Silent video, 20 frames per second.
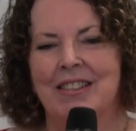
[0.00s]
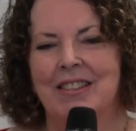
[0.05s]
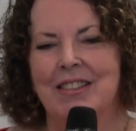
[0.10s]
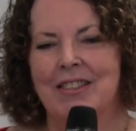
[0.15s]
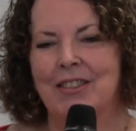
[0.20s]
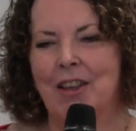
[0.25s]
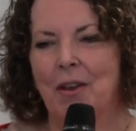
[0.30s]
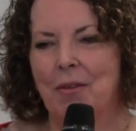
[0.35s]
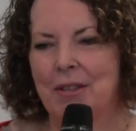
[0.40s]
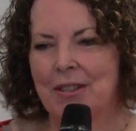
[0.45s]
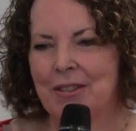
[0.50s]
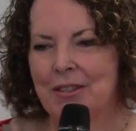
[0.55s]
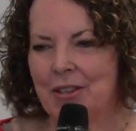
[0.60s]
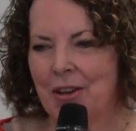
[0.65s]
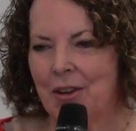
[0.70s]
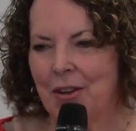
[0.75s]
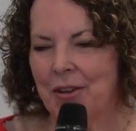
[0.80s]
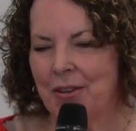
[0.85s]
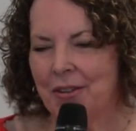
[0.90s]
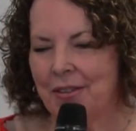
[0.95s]

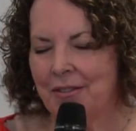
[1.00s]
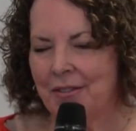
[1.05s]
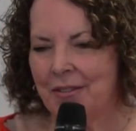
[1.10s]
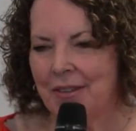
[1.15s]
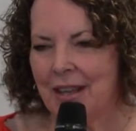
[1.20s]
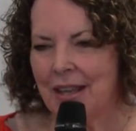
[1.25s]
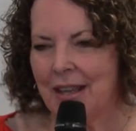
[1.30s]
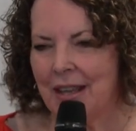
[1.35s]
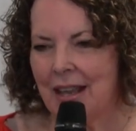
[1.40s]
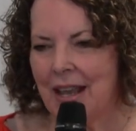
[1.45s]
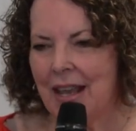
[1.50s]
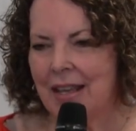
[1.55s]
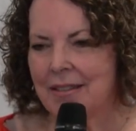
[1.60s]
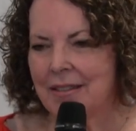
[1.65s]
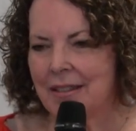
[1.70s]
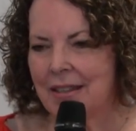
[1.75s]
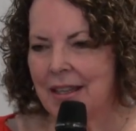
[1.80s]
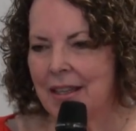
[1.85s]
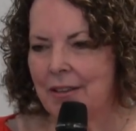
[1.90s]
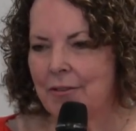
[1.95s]
so-and-so
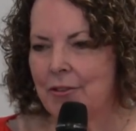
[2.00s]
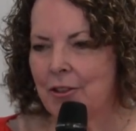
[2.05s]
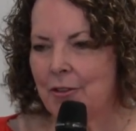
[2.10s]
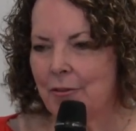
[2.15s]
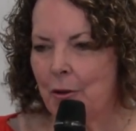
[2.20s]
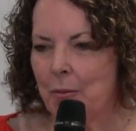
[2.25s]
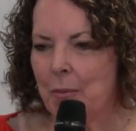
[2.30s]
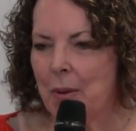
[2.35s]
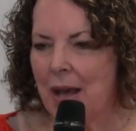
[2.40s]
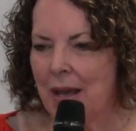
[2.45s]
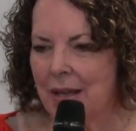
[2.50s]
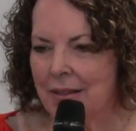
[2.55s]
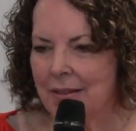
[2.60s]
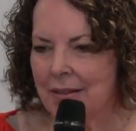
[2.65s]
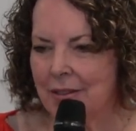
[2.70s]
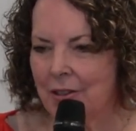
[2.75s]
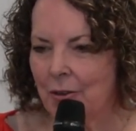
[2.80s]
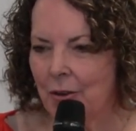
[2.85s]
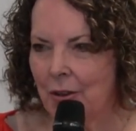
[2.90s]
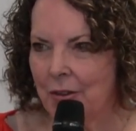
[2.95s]
has the gift of a
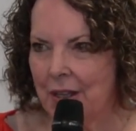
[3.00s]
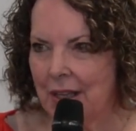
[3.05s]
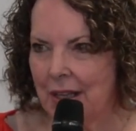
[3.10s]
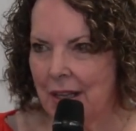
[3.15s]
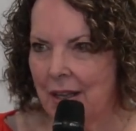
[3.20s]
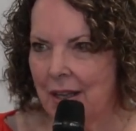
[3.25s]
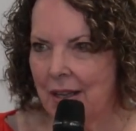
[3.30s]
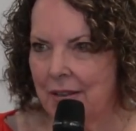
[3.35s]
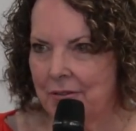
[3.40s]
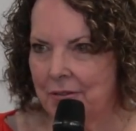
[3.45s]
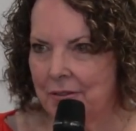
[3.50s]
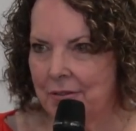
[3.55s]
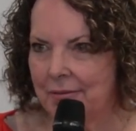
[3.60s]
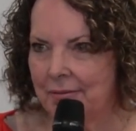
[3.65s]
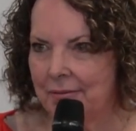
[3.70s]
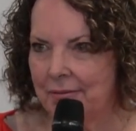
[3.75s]
pastor on their life.